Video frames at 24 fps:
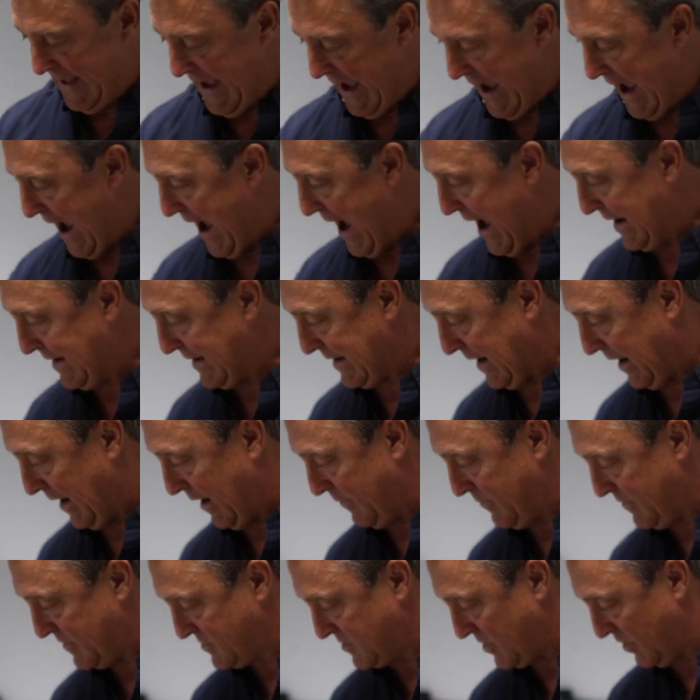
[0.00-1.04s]
And
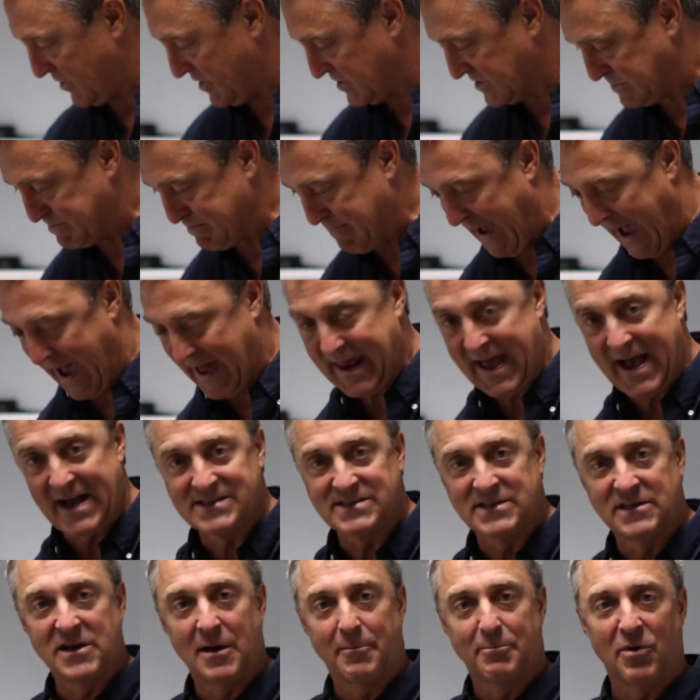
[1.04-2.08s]
so this mat has
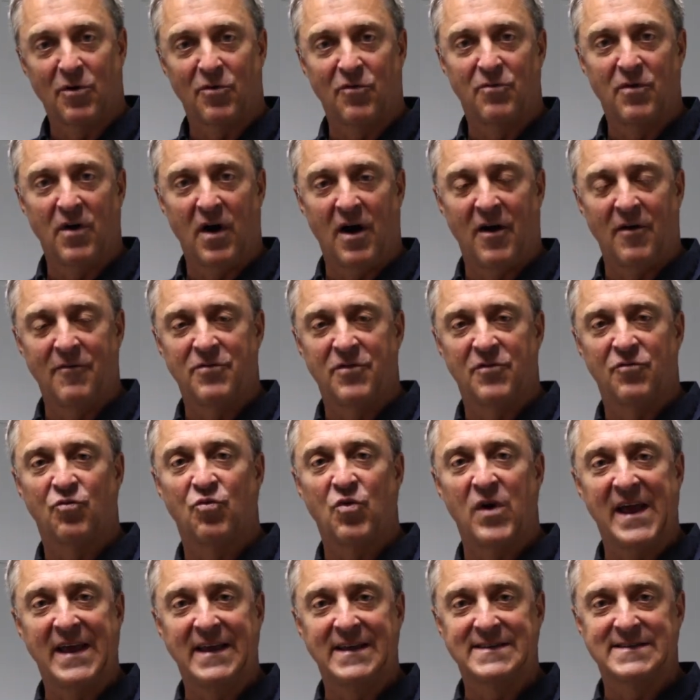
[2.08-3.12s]
a number of
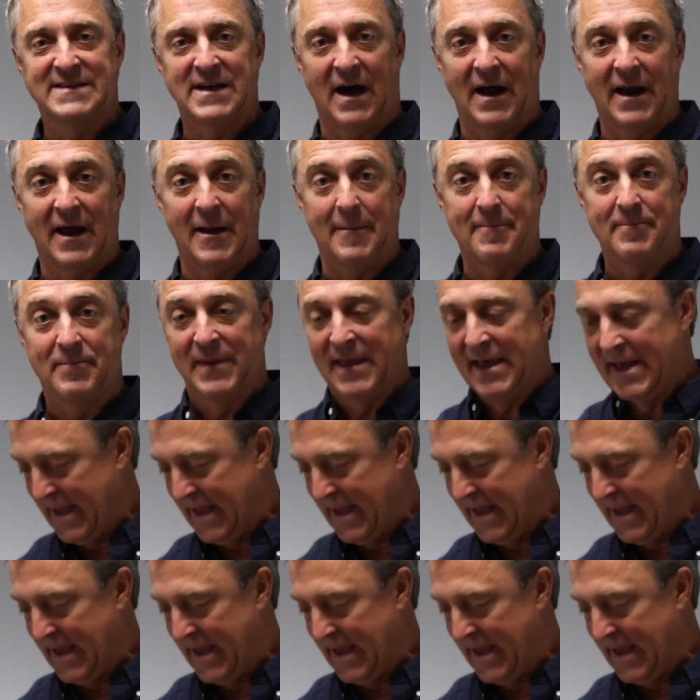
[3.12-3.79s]
rings on it.